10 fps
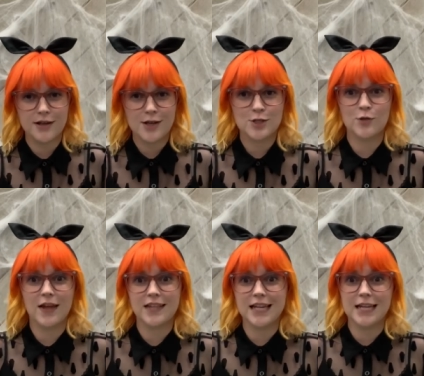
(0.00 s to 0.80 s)
so
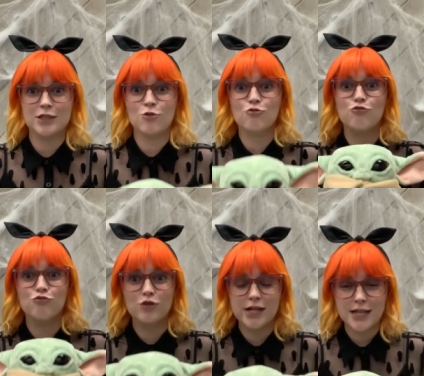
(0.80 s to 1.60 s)
that the kids
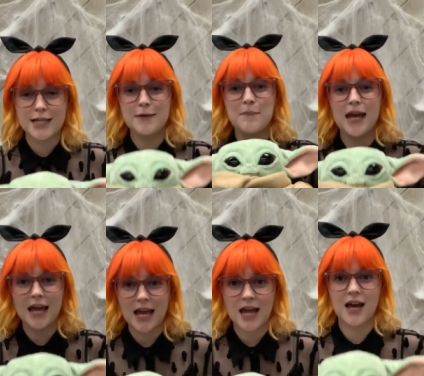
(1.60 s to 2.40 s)
really
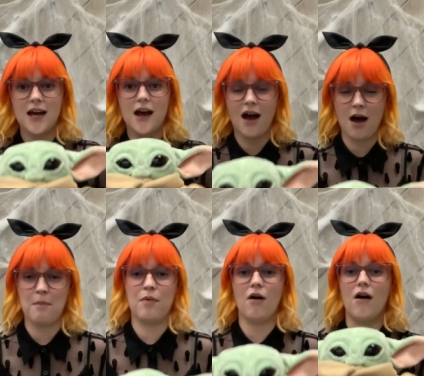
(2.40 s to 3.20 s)
pick up
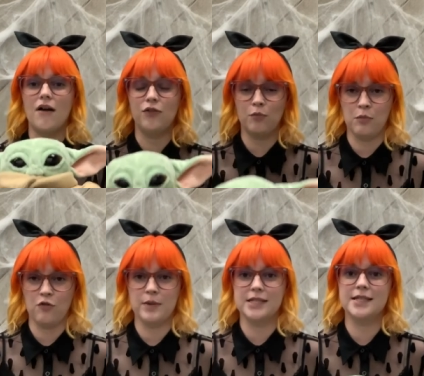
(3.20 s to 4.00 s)
on the
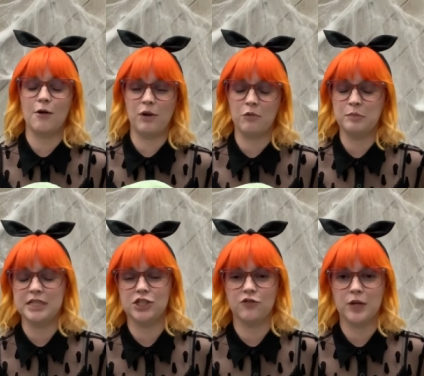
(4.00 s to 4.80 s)
movements that we will be
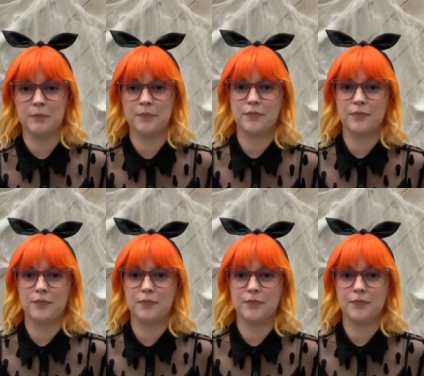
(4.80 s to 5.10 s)
doing.